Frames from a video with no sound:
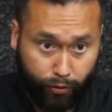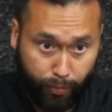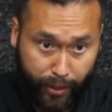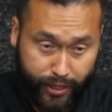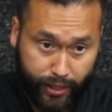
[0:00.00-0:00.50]
from
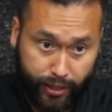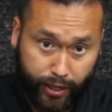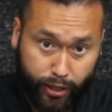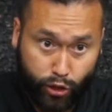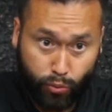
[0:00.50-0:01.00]
basically
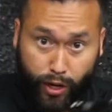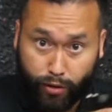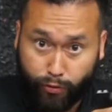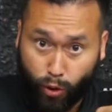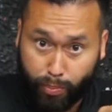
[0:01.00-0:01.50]
the 3 to
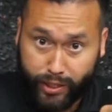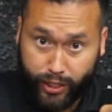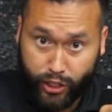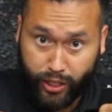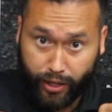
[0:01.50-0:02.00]
4
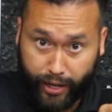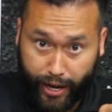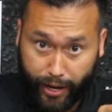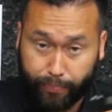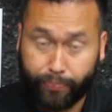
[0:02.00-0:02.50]
position
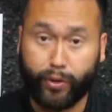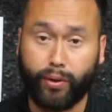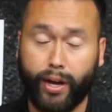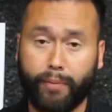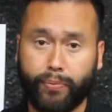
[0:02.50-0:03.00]
again,
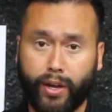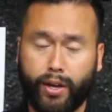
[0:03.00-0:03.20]
okay?